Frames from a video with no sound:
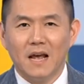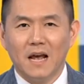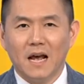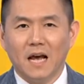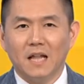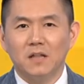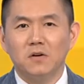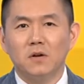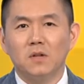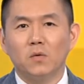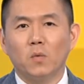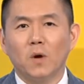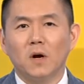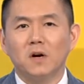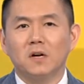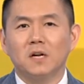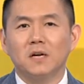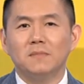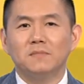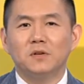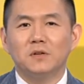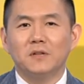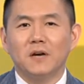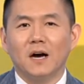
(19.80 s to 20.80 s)
Hello and
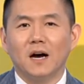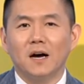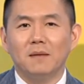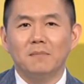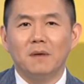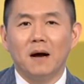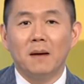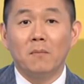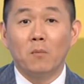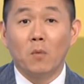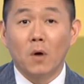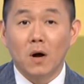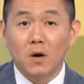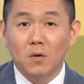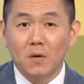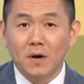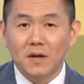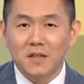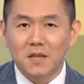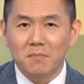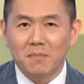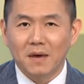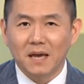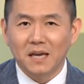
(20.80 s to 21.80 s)
welcome to The Hub. I'm Wang
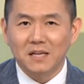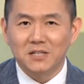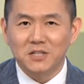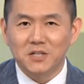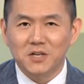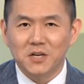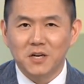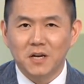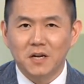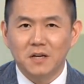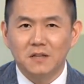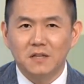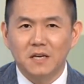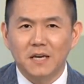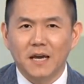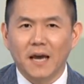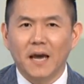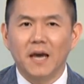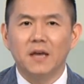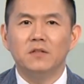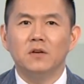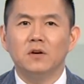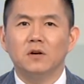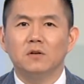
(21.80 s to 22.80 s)
Guan in Beijing. The
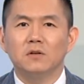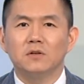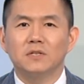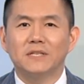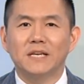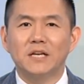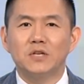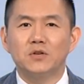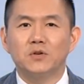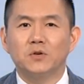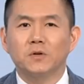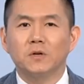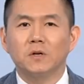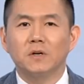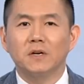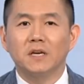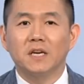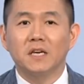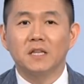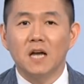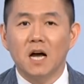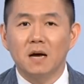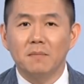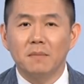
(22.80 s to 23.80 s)
annual Central
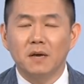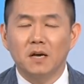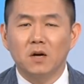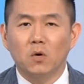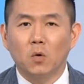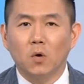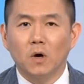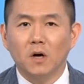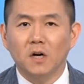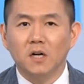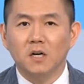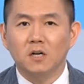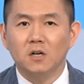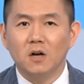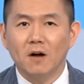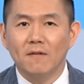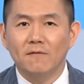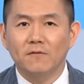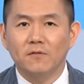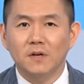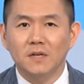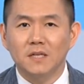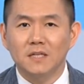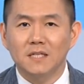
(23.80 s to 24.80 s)
Economic Work
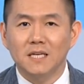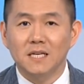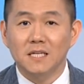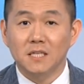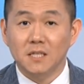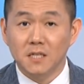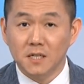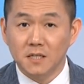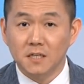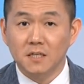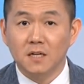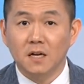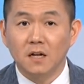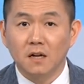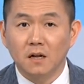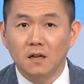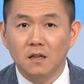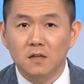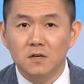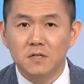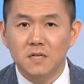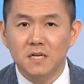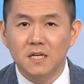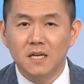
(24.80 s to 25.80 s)
Conference has just
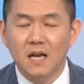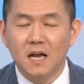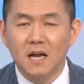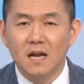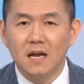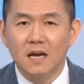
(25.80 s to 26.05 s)
concluded.